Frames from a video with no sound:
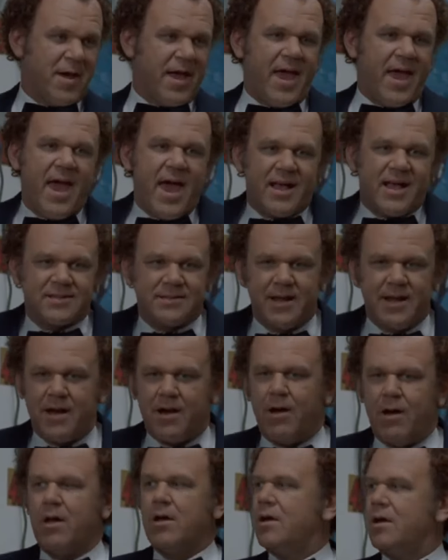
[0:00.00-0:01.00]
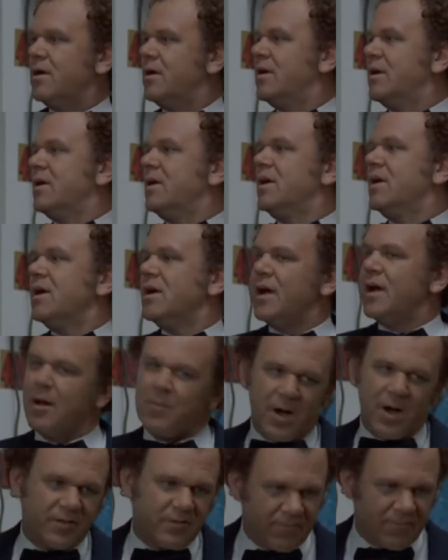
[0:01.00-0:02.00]
on my ass now? No.
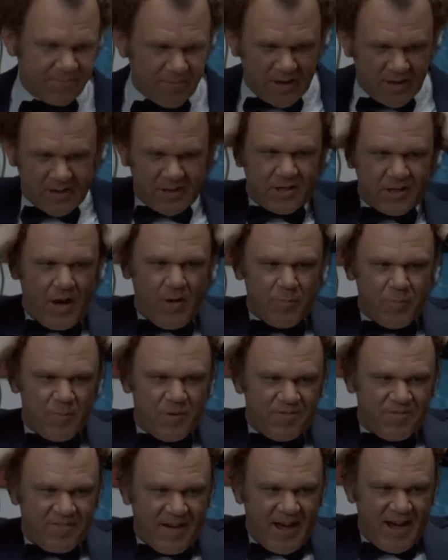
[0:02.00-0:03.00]
I'm on the fucking government